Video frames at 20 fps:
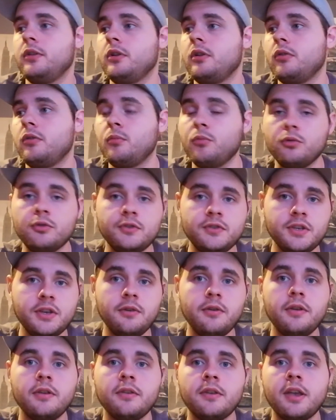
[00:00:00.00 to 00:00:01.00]
The more
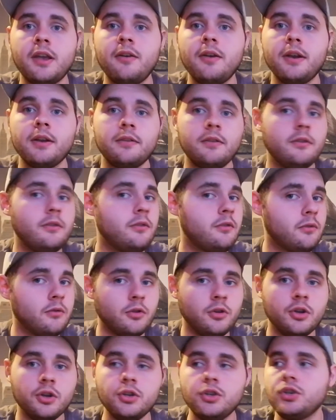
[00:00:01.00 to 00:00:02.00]
serious
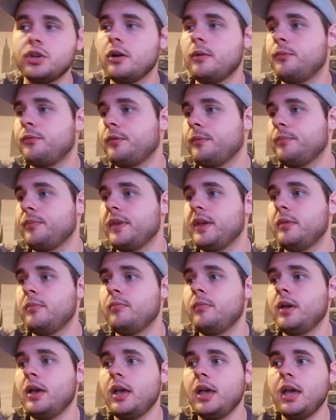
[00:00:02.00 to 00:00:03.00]
characters, good job from
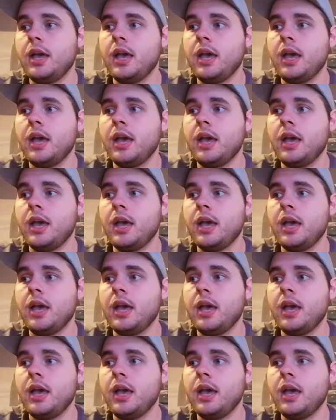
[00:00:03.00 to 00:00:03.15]
them,